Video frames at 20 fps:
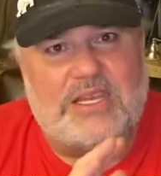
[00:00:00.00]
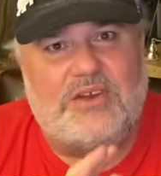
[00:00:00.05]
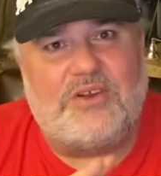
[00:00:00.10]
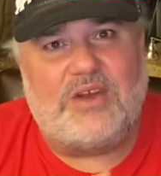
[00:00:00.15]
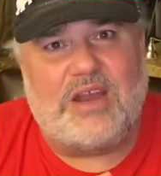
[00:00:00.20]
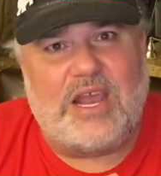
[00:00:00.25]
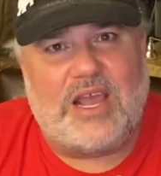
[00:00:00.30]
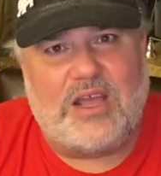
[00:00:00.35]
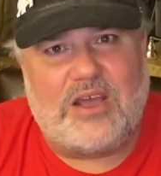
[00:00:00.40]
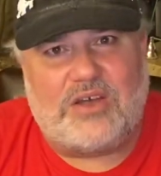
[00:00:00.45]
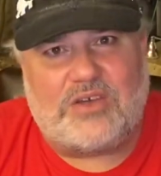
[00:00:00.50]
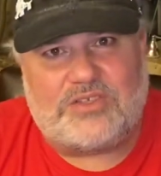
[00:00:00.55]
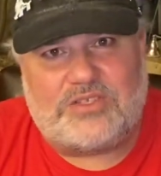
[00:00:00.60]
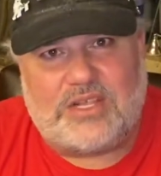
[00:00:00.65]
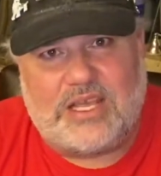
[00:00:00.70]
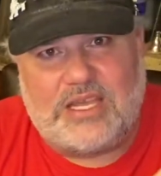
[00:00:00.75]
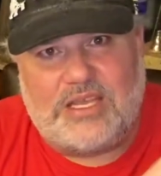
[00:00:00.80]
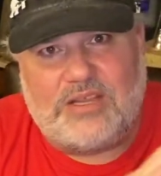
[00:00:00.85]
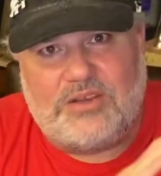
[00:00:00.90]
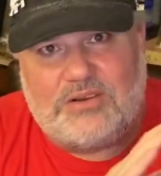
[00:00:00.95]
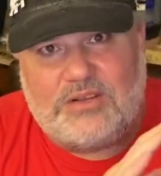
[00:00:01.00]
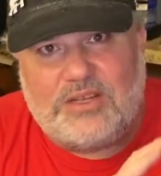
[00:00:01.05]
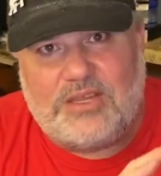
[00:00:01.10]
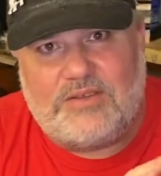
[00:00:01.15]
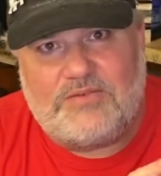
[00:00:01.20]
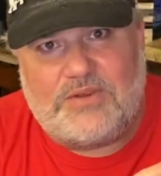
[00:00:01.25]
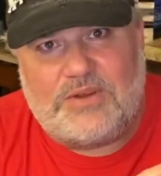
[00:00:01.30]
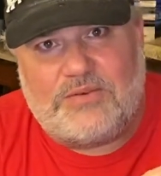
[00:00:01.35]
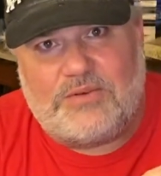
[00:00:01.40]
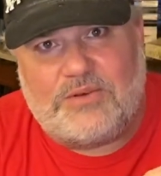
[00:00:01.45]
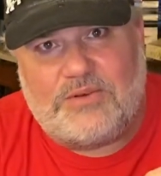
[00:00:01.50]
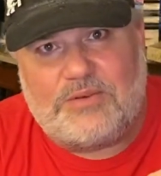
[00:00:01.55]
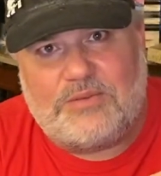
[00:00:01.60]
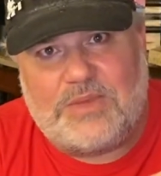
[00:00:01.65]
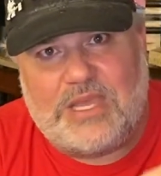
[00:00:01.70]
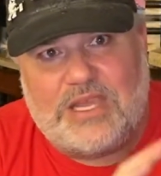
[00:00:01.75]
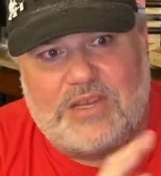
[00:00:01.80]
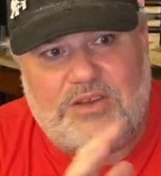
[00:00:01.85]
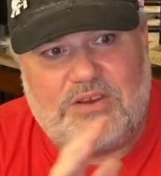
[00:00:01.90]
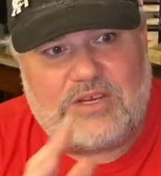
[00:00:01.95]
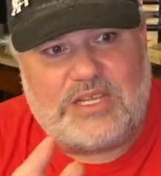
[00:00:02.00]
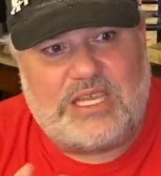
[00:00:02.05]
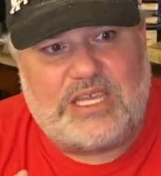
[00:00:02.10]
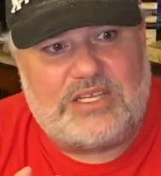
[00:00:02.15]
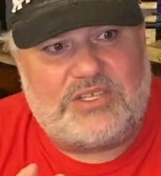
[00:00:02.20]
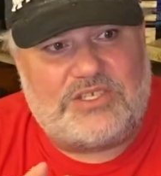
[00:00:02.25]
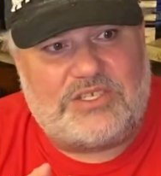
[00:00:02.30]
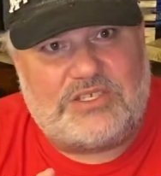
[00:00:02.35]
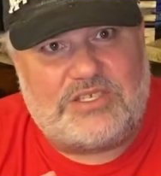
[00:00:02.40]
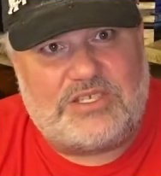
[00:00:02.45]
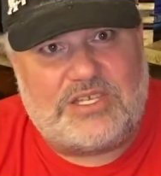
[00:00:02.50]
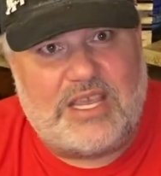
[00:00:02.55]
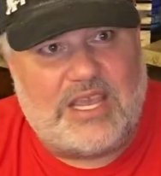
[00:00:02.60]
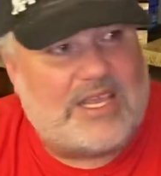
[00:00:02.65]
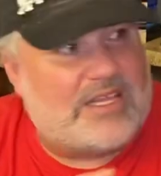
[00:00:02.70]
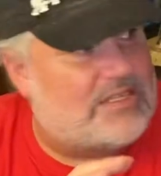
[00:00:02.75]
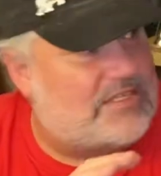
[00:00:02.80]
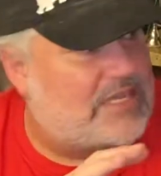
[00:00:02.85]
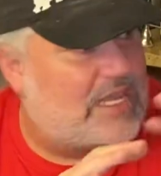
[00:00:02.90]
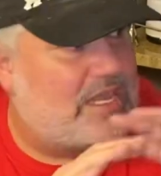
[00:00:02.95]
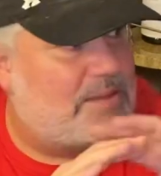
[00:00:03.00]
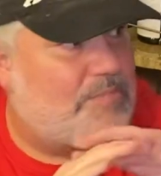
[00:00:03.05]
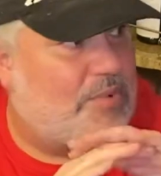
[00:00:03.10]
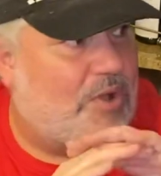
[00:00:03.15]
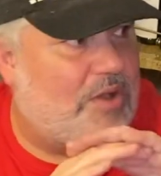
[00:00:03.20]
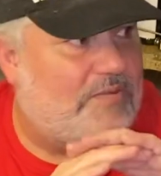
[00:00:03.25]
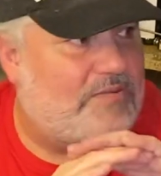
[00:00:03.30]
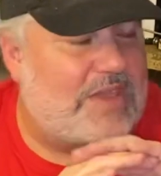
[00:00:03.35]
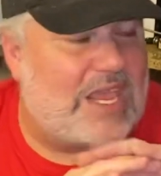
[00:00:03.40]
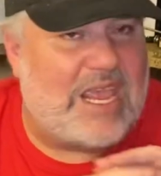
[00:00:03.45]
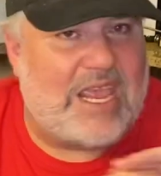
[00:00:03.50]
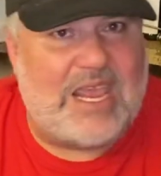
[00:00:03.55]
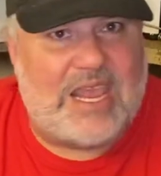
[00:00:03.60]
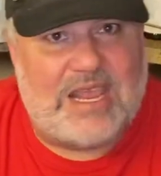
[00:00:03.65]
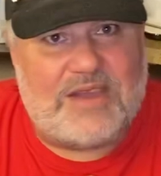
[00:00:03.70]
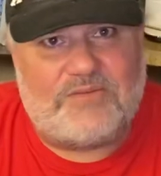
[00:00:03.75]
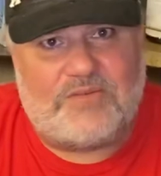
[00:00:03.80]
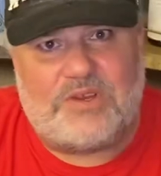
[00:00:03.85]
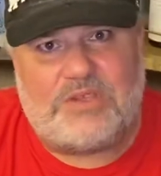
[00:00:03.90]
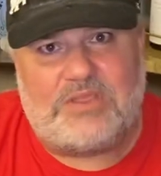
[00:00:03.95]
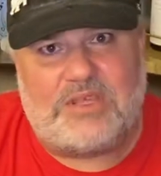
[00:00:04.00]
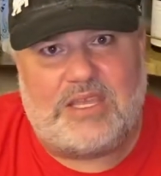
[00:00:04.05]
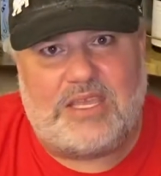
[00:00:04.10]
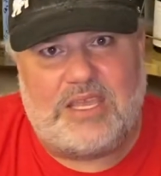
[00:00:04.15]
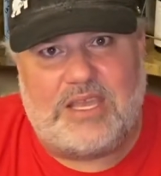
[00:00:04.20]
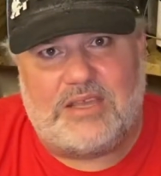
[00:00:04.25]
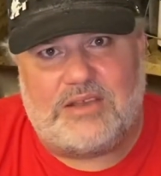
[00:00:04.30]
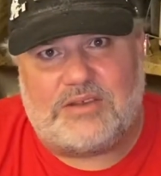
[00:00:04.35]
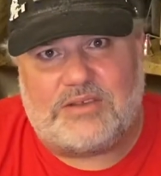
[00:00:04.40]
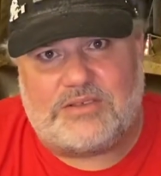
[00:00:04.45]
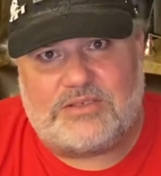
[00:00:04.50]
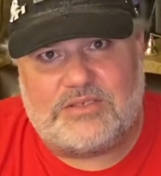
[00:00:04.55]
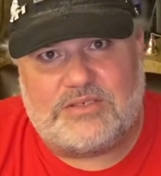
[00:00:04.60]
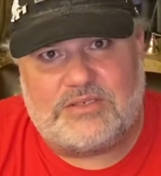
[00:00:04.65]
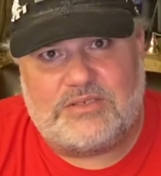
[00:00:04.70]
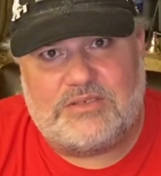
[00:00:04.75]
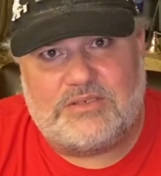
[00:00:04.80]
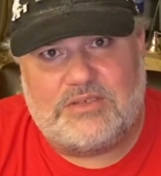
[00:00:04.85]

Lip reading: your house, like your living room and your kitchen, say, and tape off everything else.